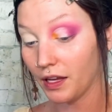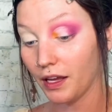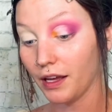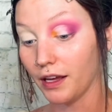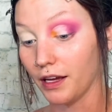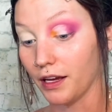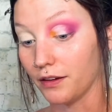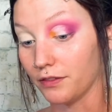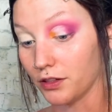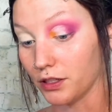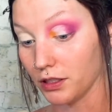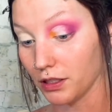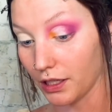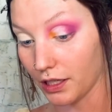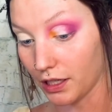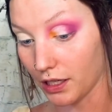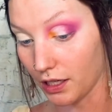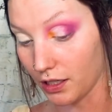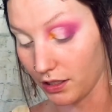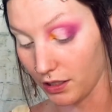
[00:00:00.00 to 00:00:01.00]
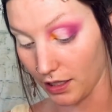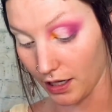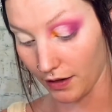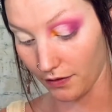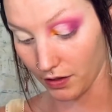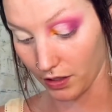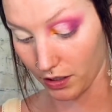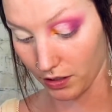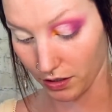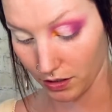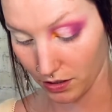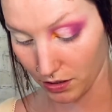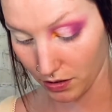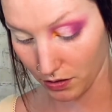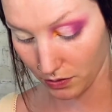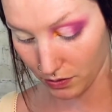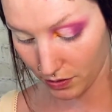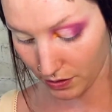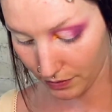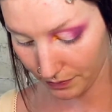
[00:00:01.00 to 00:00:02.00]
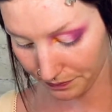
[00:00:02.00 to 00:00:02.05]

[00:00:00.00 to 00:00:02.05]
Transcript: ever, like never hit the snooze.